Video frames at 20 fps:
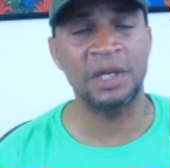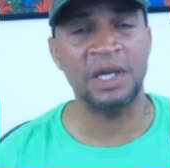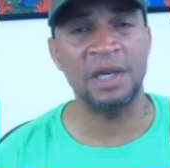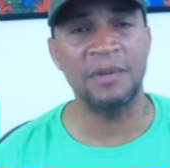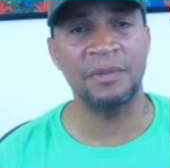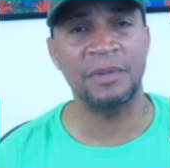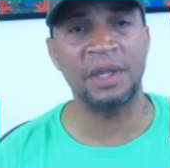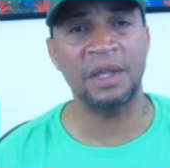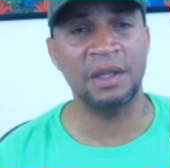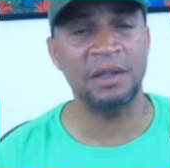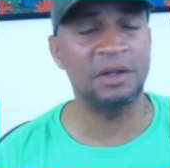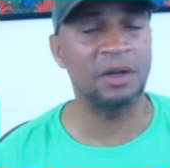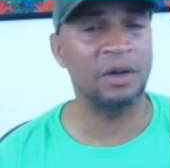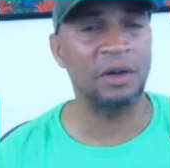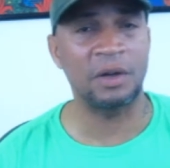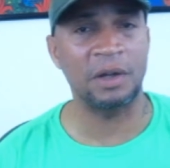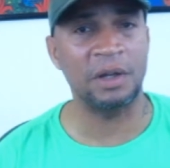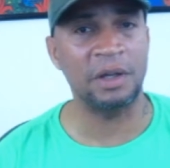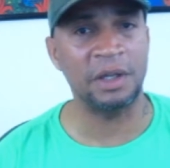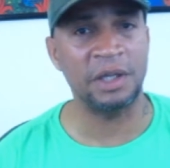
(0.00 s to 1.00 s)
him, you
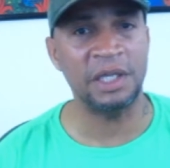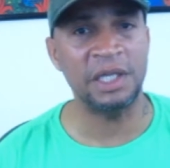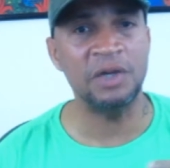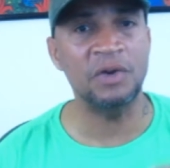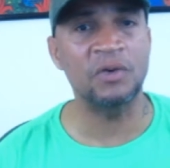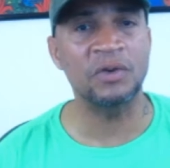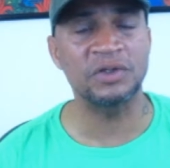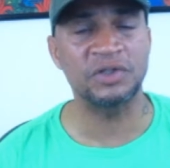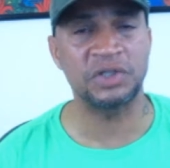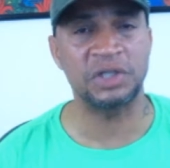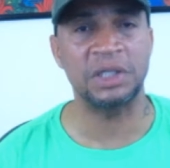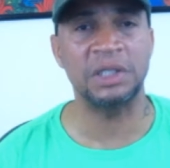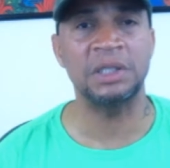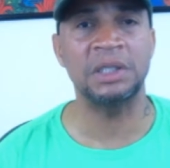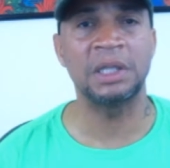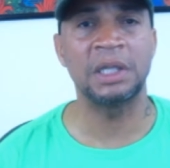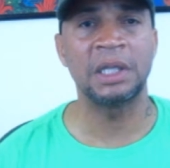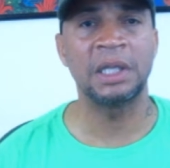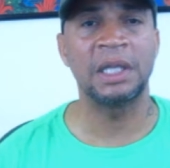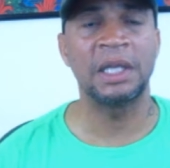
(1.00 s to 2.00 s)
know, he or she,